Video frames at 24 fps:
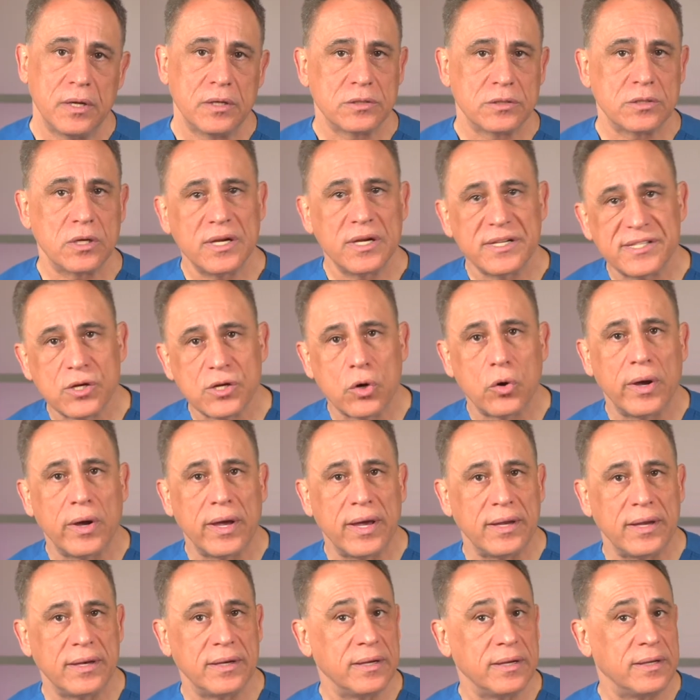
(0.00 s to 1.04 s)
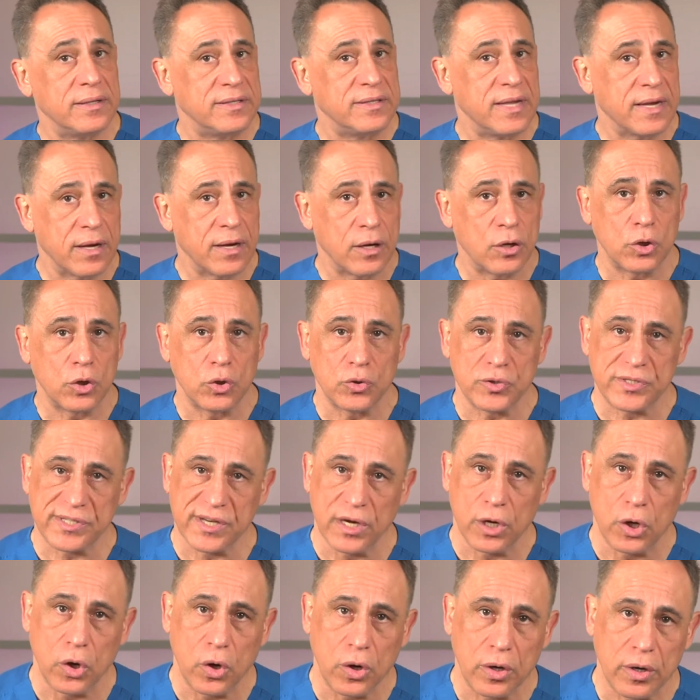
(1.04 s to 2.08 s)
So let's go ahead and take a closer
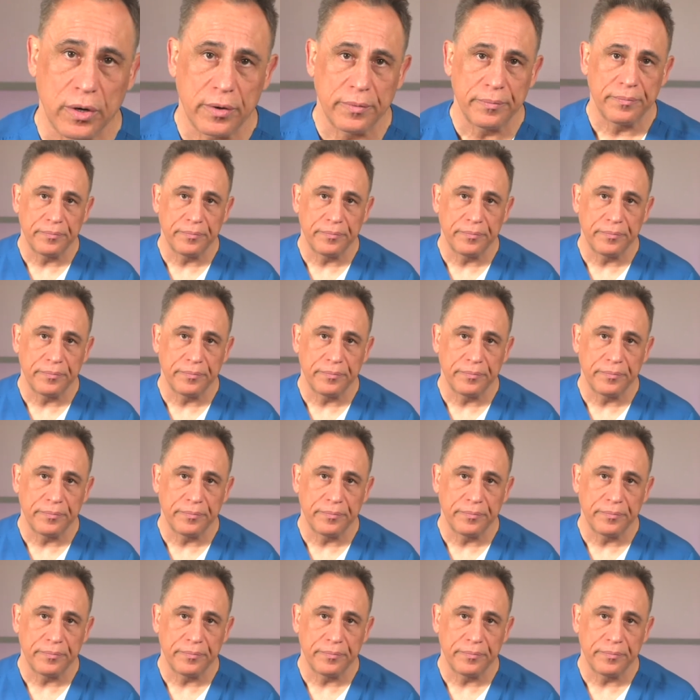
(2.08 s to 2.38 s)
look.